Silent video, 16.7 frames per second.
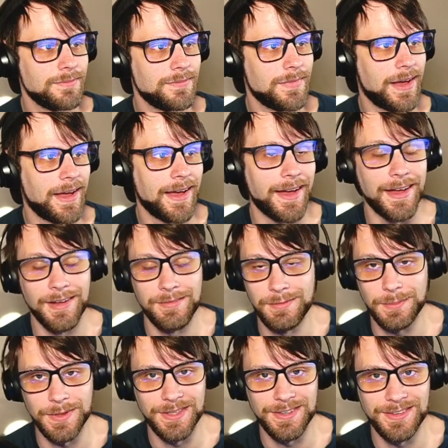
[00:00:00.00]

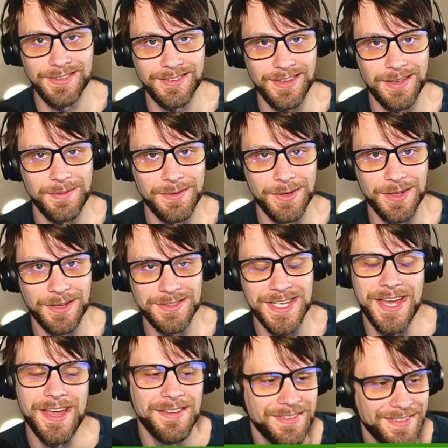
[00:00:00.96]
haven't played this game in a long
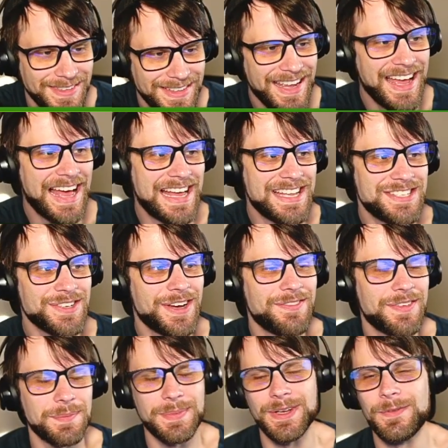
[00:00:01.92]
time, I do
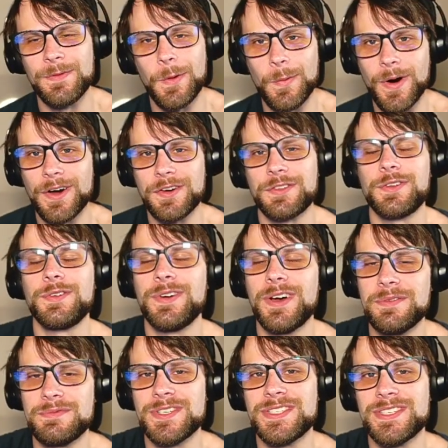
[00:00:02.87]
have a bit of a walkthrough
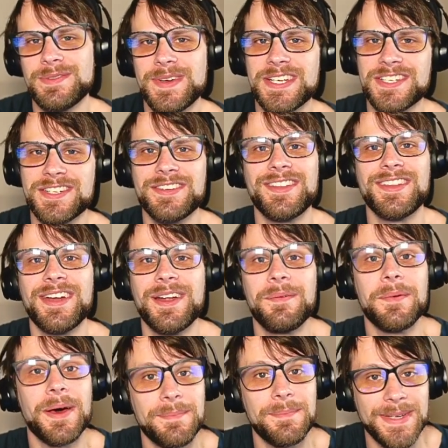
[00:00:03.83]
up just to make sure that I'm
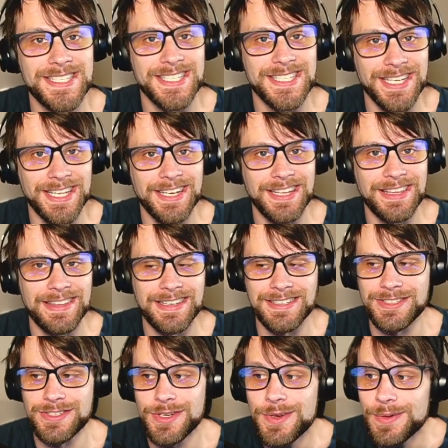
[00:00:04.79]
not missing
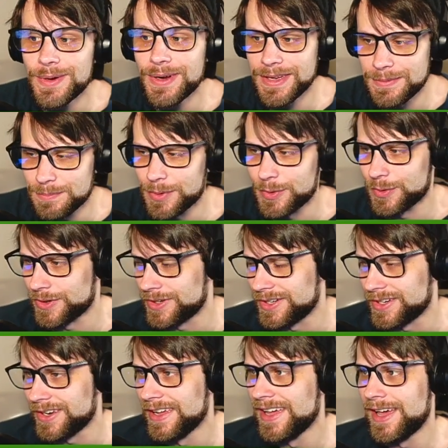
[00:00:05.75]
anything too
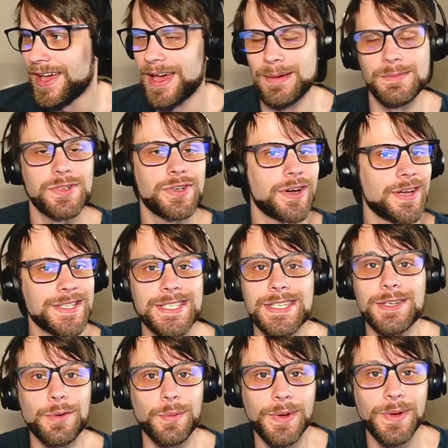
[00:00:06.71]
important. I'm sure I
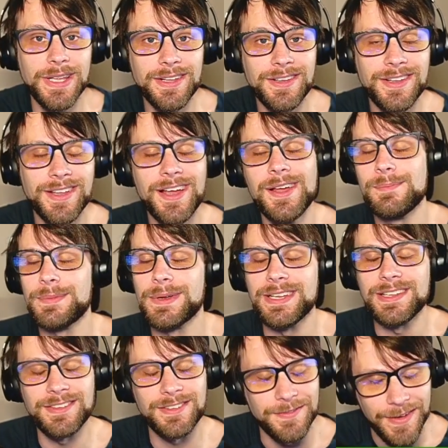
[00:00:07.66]
still will, but
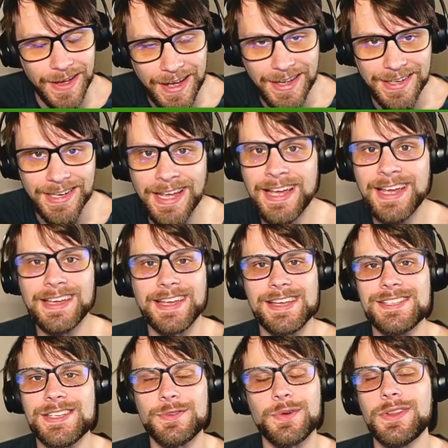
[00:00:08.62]
it's fine.
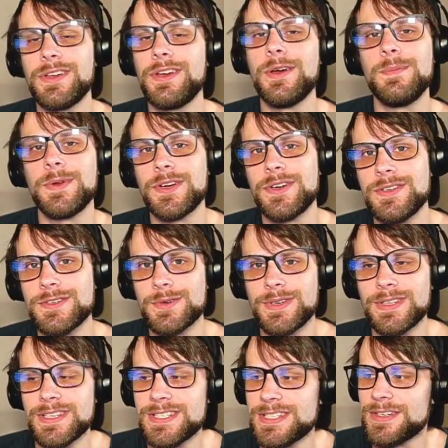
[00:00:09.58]
Guys, I really hope you're
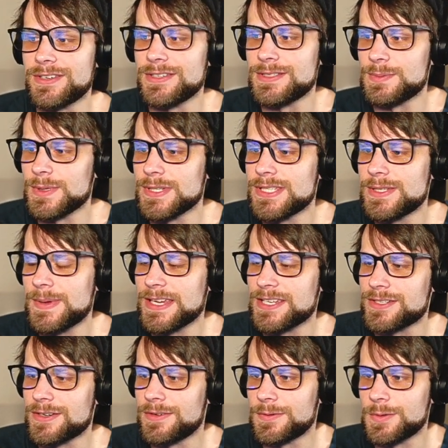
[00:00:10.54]
enjoying the series. Please make
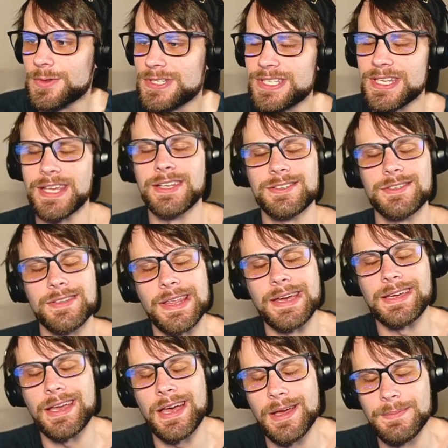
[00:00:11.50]
sure, of course, to answer
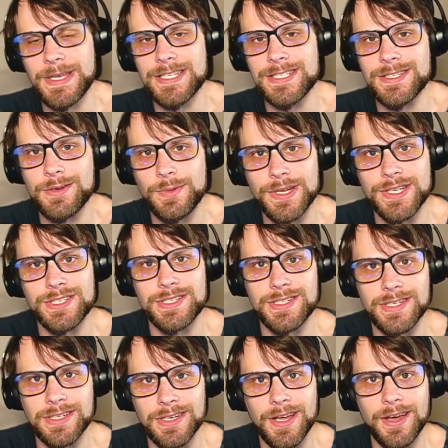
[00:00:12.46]
that comment
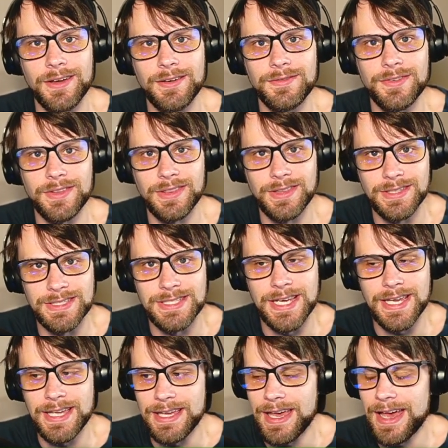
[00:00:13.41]
question of the
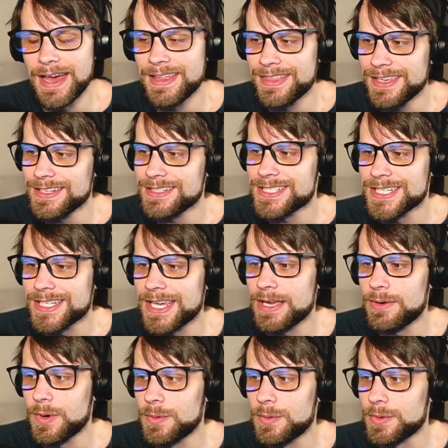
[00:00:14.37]
day. I think
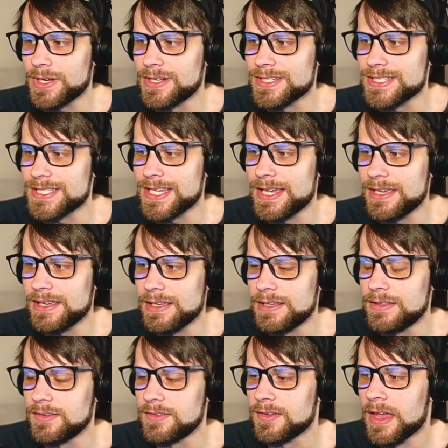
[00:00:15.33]
today what we're gonna say
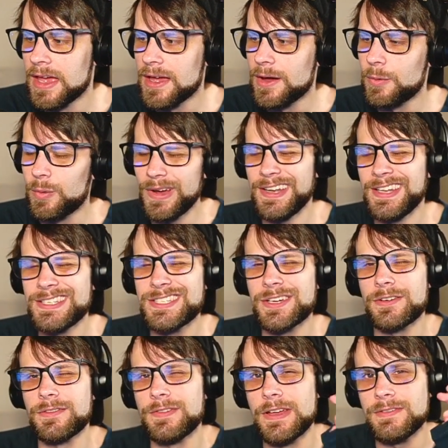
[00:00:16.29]
is, what is
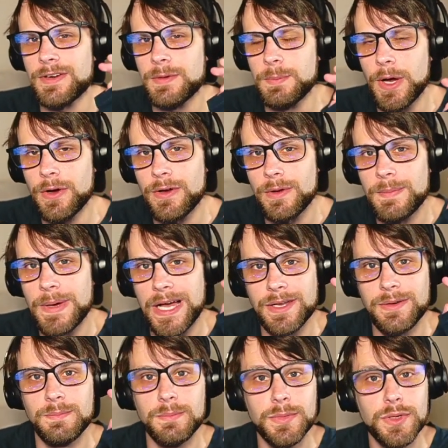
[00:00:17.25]
your favorite
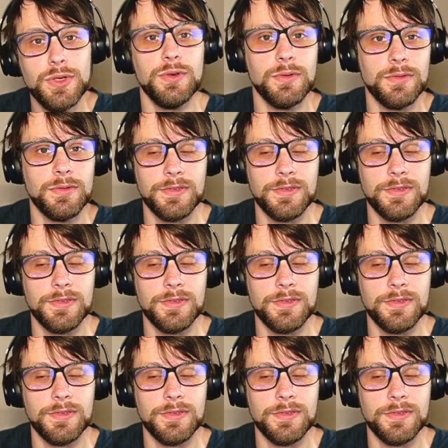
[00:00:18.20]
Pokemon move?